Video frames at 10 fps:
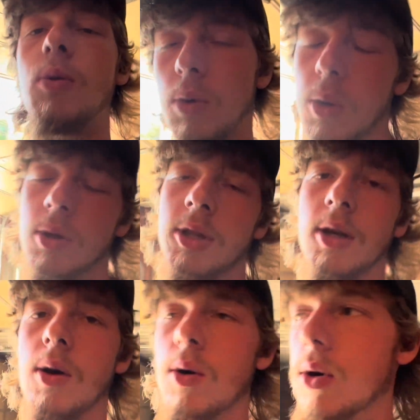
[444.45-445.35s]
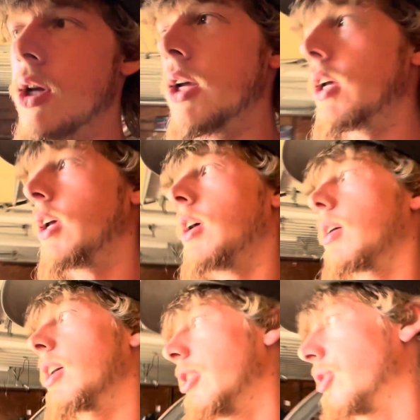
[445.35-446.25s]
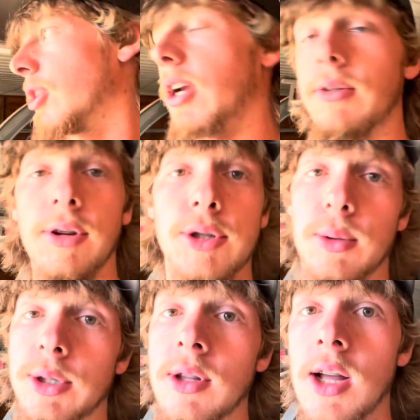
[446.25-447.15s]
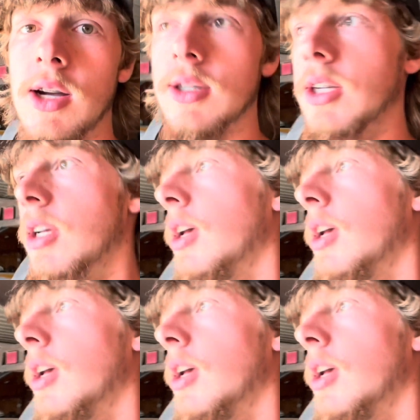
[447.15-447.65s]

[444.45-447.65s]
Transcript: rolling the coal because the air filter was clogged.